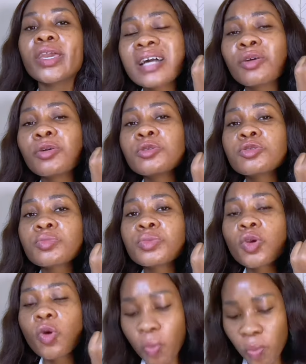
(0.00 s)
they are going to be
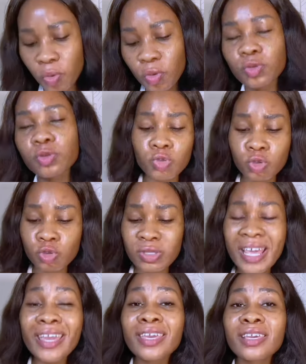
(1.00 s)
open to
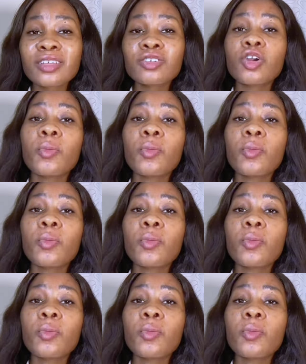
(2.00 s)
taking